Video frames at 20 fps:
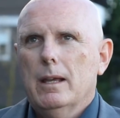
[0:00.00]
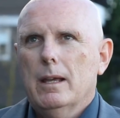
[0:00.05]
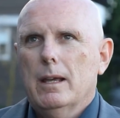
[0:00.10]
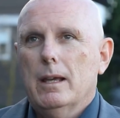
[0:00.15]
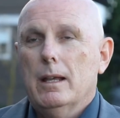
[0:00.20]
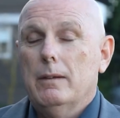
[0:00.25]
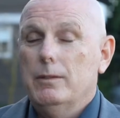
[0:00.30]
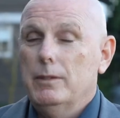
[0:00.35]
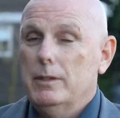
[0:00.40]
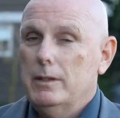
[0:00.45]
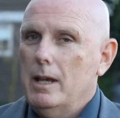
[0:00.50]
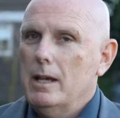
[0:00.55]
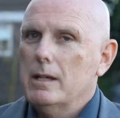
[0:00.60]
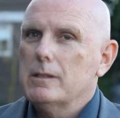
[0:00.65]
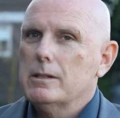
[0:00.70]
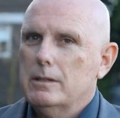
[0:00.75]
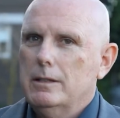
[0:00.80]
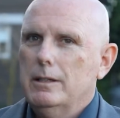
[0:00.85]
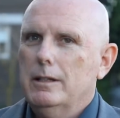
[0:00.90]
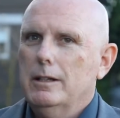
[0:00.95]
And if it
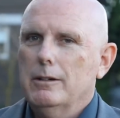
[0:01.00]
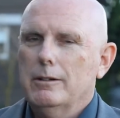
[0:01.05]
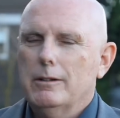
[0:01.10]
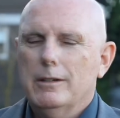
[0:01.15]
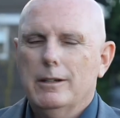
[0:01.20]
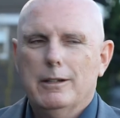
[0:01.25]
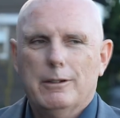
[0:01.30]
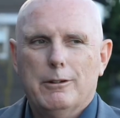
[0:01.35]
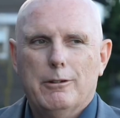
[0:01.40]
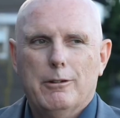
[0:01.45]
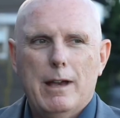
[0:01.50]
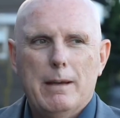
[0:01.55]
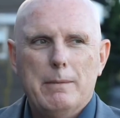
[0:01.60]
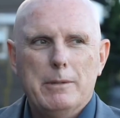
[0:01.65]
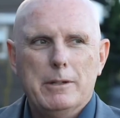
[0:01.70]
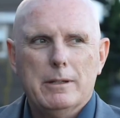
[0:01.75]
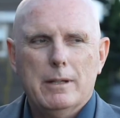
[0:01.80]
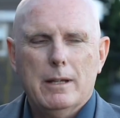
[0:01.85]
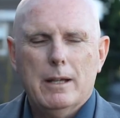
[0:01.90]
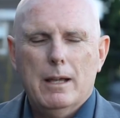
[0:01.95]
does, you know, grab
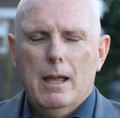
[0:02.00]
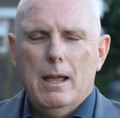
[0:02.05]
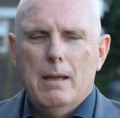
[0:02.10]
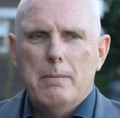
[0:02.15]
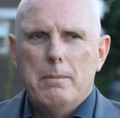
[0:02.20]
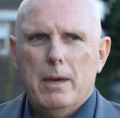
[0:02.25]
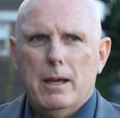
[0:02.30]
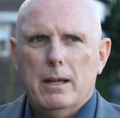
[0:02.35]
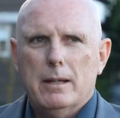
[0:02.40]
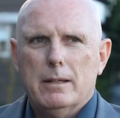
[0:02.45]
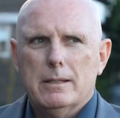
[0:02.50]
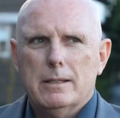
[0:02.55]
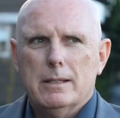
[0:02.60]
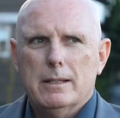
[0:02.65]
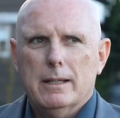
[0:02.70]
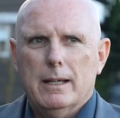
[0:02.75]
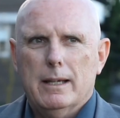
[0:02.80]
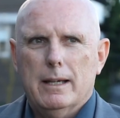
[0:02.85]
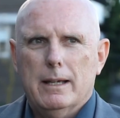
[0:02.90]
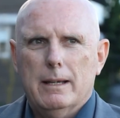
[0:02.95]
it. But
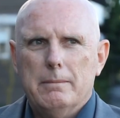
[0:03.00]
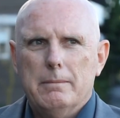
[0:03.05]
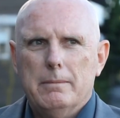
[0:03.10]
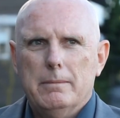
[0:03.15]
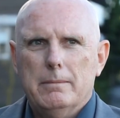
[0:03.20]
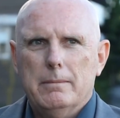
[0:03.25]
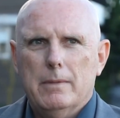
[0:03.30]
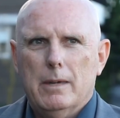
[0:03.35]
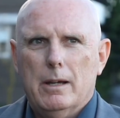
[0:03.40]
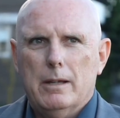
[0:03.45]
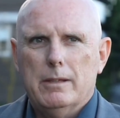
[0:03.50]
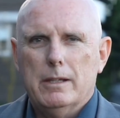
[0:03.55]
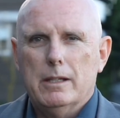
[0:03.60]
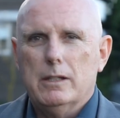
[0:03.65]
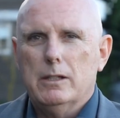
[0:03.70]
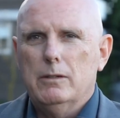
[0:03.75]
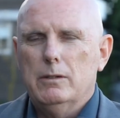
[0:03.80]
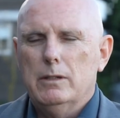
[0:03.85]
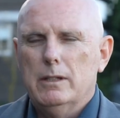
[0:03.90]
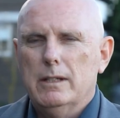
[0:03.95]
I
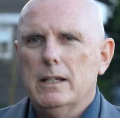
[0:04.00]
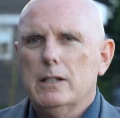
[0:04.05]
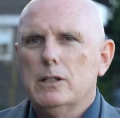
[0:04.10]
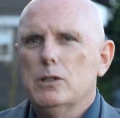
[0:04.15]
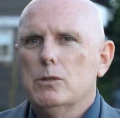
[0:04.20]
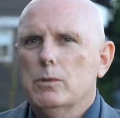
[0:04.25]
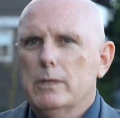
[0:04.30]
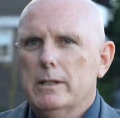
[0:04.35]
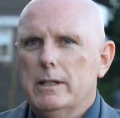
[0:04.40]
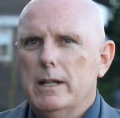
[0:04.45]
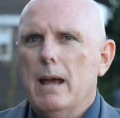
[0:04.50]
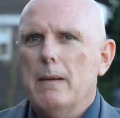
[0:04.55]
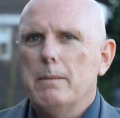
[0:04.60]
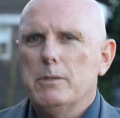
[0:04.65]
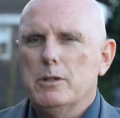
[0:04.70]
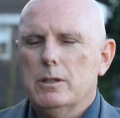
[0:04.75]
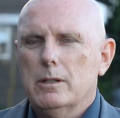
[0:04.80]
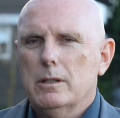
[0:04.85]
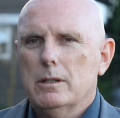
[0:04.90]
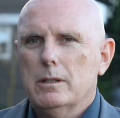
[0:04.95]
think you need to
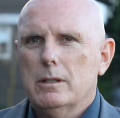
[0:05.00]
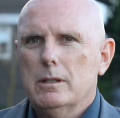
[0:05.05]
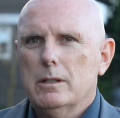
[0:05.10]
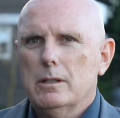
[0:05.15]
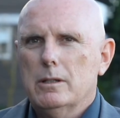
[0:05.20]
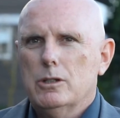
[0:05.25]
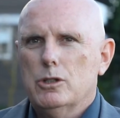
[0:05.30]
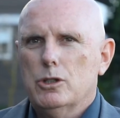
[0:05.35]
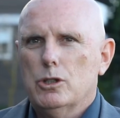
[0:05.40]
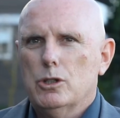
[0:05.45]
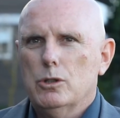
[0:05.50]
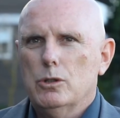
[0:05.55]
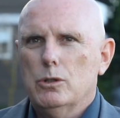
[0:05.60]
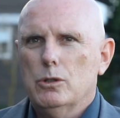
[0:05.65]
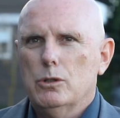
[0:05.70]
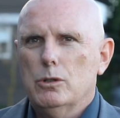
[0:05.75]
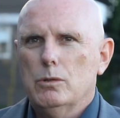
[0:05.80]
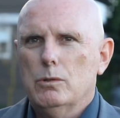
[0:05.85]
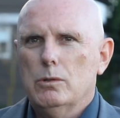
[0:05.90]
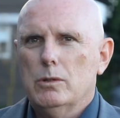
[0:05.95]
adapt
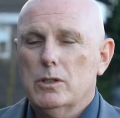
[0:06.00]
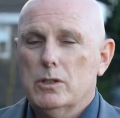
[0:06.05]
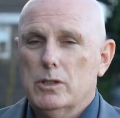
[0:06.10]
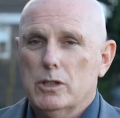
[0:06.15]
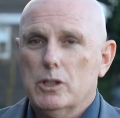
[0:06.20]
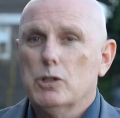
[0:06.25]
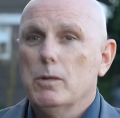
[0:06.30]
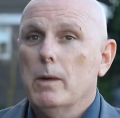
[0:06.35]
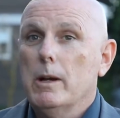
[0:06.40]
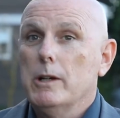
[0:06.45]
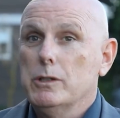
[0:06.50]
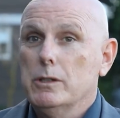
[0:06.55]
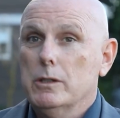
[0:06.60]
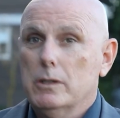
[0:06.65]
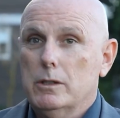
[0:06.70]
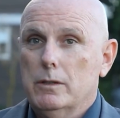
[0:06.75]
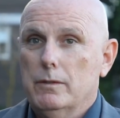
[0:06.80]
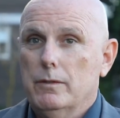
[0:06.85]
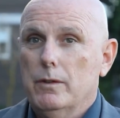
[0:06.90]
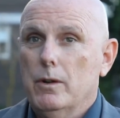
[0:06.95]
to the situations
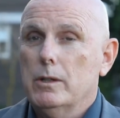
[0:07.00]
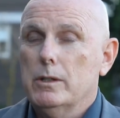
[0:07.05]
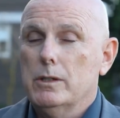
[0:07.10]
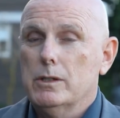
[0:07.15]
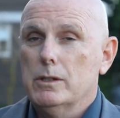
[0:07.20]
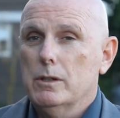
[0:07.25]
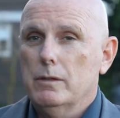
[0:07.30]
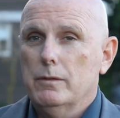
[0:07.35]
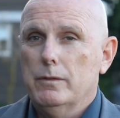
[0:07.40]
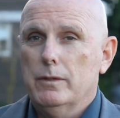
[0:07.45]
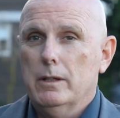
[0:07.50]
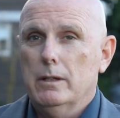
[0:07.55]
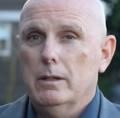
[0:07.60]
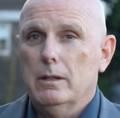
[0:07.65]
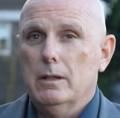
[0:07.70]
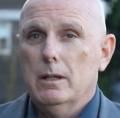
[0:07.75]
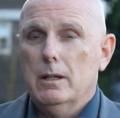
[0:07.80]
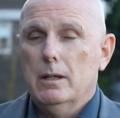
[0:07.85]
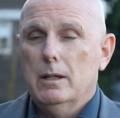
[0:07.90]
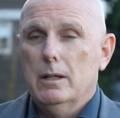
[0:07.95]
that you find yourself in.
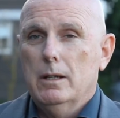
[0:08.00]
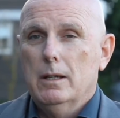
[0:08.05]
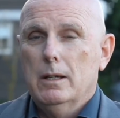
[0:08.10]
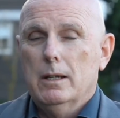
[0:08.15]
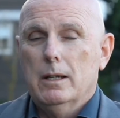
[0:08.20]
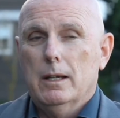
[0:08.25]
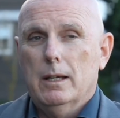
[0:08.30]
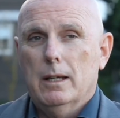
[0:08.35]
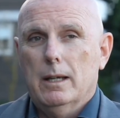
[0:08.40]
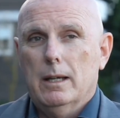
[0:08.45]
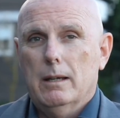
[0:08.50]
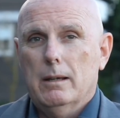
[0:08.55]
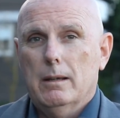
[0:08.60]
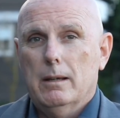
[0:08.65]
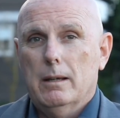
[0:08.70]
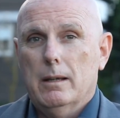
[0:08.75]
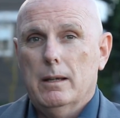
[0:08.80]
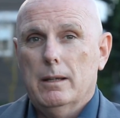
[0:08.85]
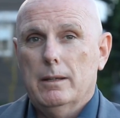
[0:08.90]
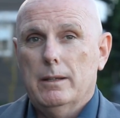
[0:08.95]

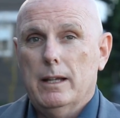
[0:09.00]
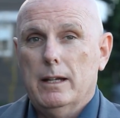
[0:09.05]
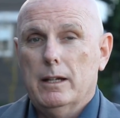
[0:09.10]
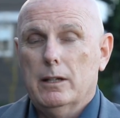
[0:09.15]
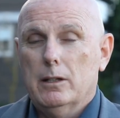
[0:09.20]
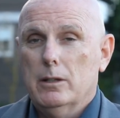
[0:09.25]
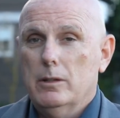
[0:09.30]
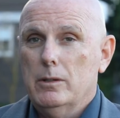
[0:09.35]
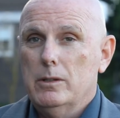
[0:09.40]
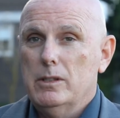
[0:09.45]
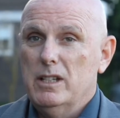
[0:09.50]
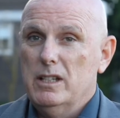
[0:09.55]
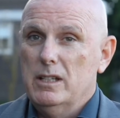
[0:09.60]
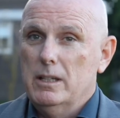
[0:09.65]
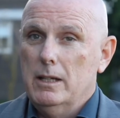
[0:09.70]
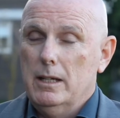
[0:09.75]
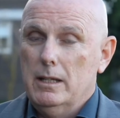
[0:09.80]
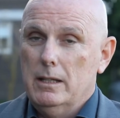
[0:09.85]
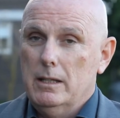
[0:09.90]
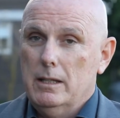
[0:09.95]
That includes
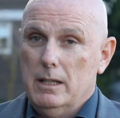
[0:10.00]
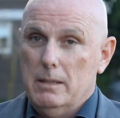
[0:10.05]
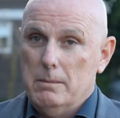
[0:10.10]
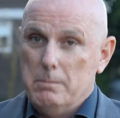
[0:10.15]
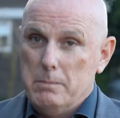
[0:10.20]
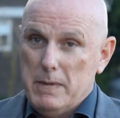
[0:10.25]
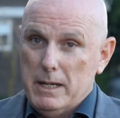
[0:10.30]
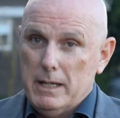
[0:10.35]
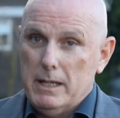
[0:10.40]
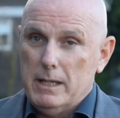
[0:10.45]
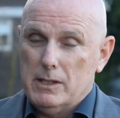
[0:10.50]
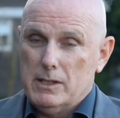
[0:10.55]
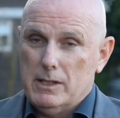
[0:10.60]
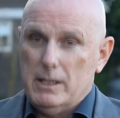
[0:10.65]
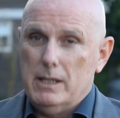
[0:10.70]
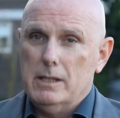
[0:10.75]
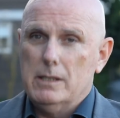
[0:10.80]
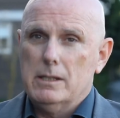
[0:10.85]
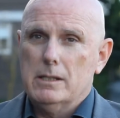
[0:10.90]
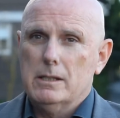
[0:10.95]
in the immediate
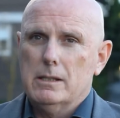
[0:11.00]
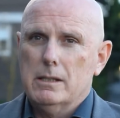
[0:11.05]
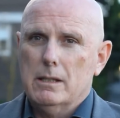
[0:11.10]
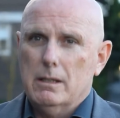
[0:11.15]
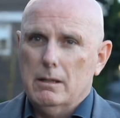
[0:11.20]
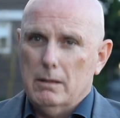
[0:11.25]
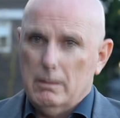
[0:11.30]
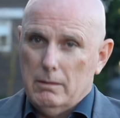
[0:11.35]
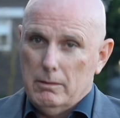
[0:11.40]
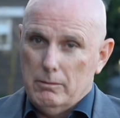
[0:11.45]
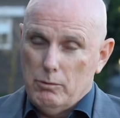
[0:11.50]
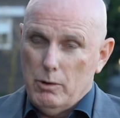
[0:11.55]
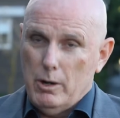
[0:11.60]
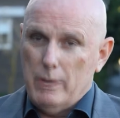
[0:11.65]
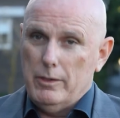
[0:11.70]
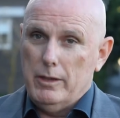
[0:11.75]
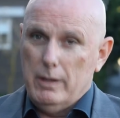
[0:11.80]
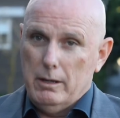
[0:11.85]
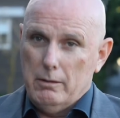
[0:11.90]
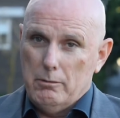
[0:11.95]
sense, right
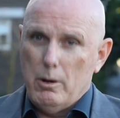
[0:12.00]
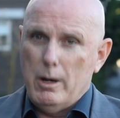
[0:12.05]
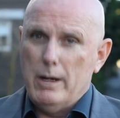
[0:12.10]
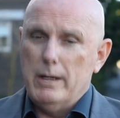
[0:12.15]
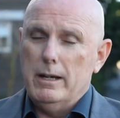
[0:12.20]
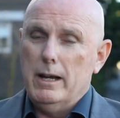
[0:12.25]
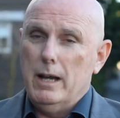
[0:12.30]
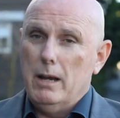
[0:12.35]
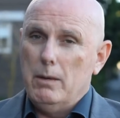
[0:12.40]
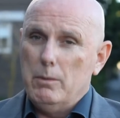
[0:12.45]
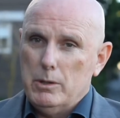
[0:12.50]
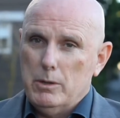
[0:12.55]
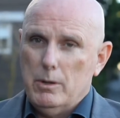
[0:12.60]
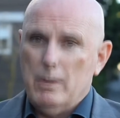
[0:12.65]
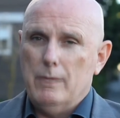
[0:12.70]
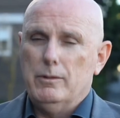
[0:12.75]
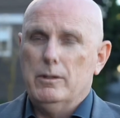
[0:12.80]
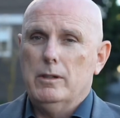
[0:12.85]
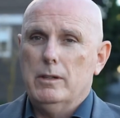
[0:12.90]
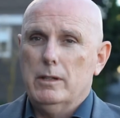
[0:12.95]
there, right now, when you
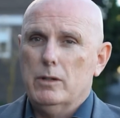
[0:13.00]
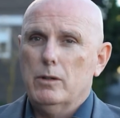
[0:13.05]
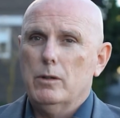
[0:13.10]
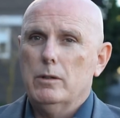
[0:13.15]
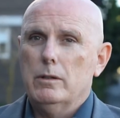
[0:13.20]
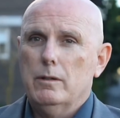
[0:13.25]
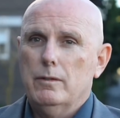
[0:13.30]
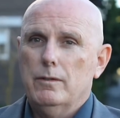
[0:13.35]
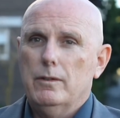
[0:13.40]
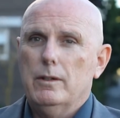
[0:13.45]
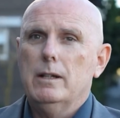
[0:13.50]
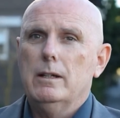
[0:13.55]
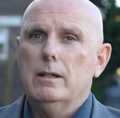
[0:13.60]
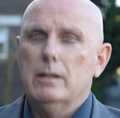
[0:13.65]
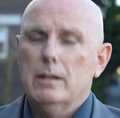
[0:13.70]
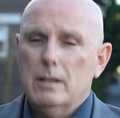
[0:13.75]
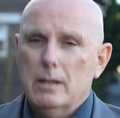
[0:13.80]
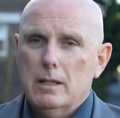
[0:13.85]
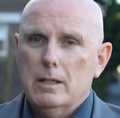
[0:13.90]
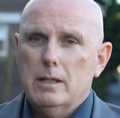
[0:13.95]
have to think on your feet
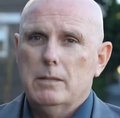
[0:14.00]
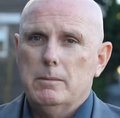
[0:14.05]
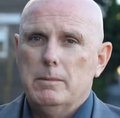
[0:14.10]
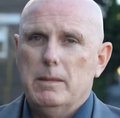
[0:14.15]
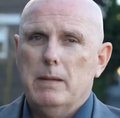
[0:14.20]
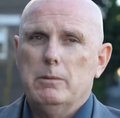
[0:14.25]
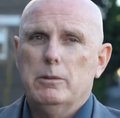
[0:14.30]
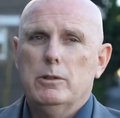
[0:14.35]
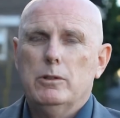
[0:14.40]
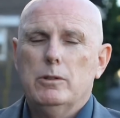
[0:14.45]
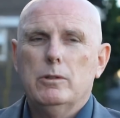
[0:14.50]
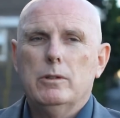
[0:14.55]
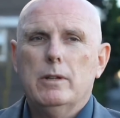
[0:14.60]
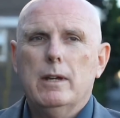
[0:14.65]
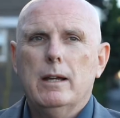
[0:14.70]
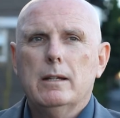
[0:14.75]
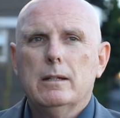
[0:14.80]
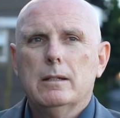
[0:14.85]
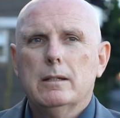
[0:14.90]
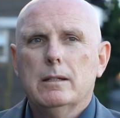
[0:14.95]
to be able to do
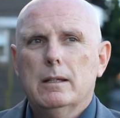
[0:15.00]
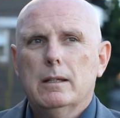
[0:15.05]
that,